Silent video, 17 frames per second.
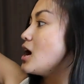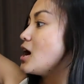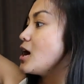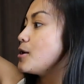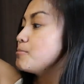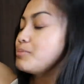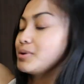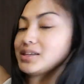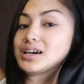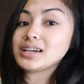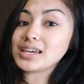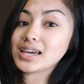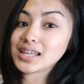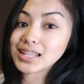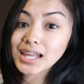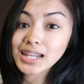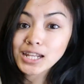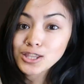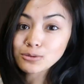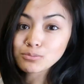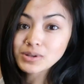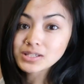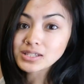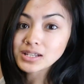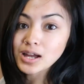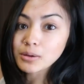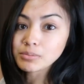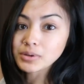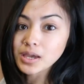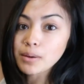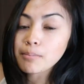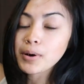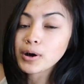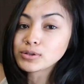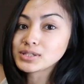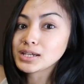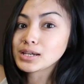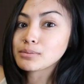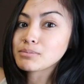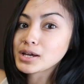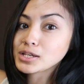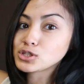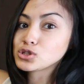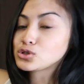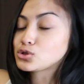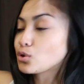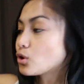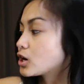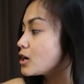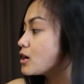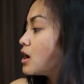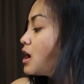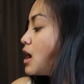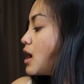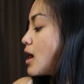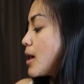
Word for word: Um, but again, another piece that I'll be posting in my store.